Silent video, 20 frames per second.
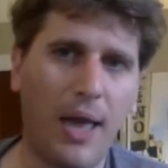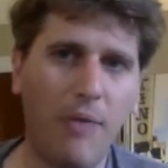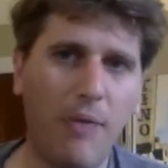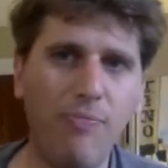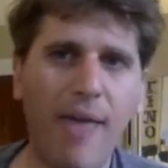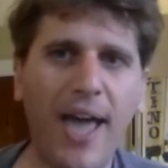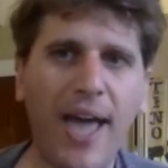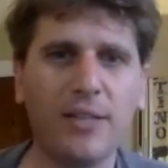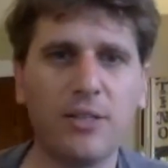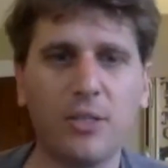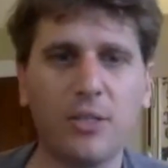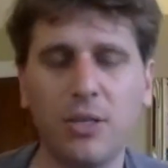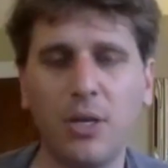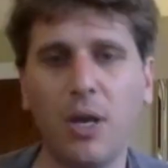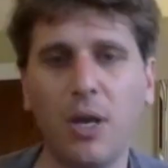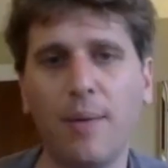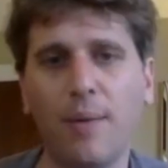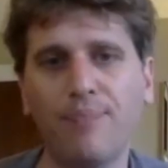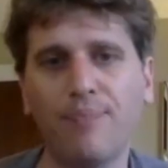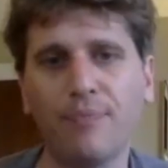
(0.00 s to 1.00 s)
And that's
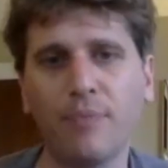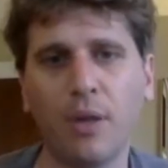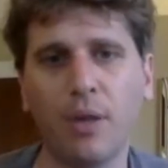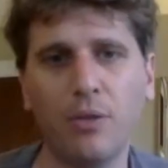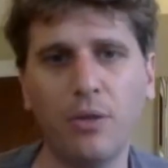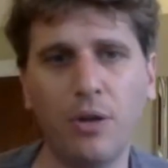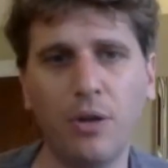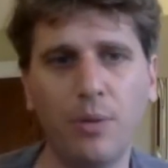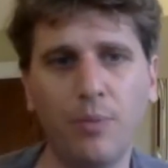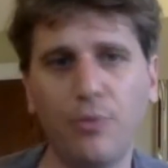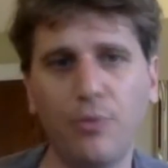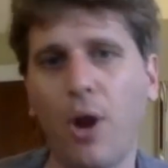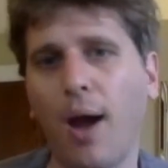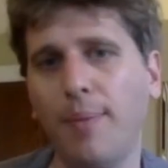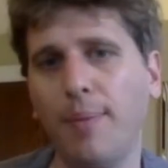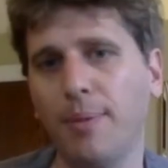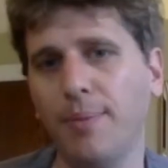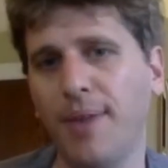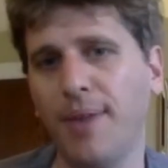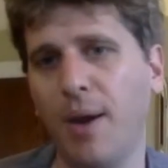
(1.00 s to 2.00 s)
the
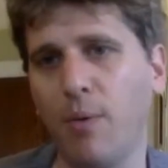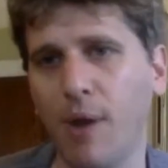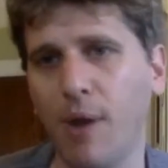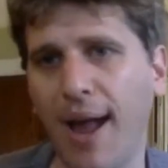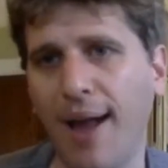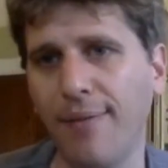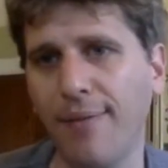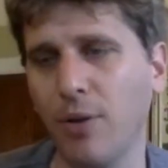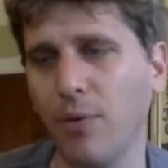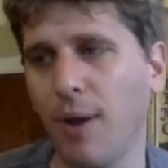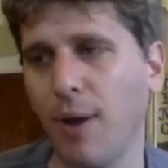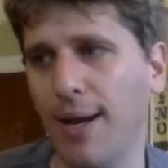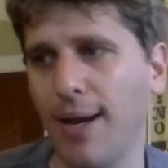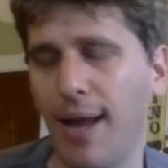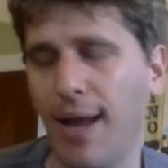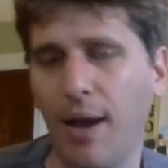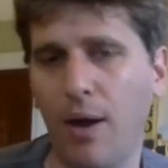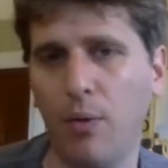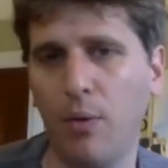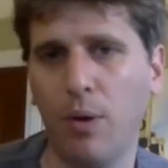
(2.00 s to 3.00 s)
problem that we're having right
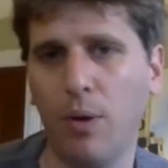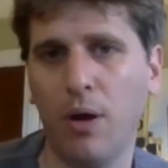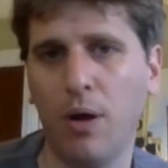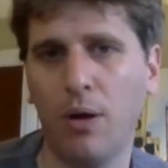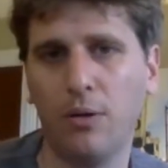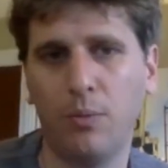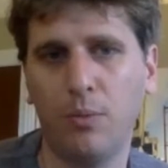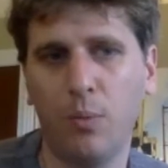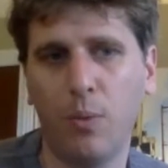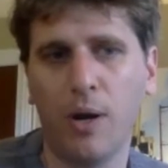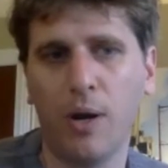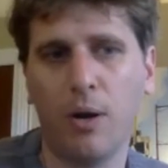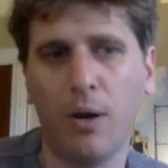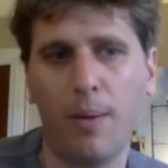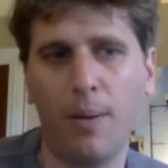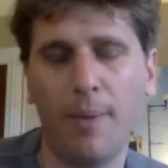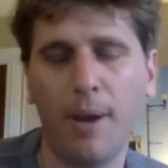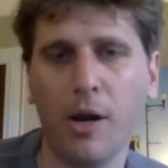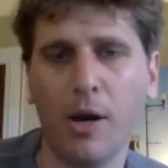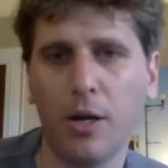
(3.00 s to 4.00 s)
now, where where
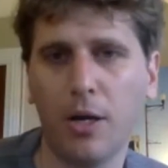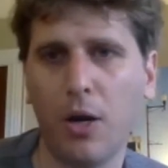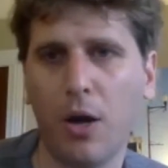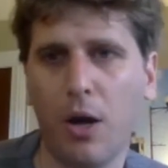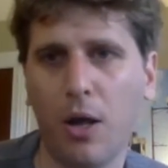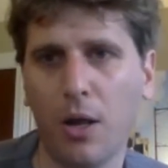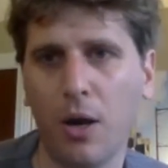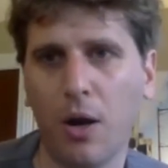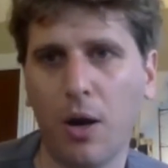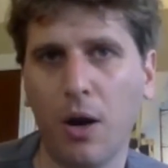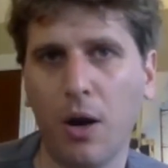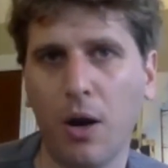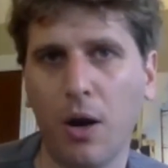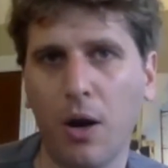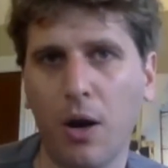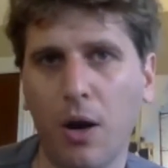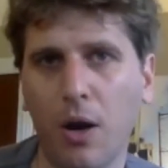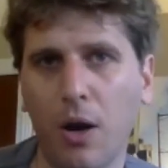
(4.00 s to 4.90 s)
American oligarchs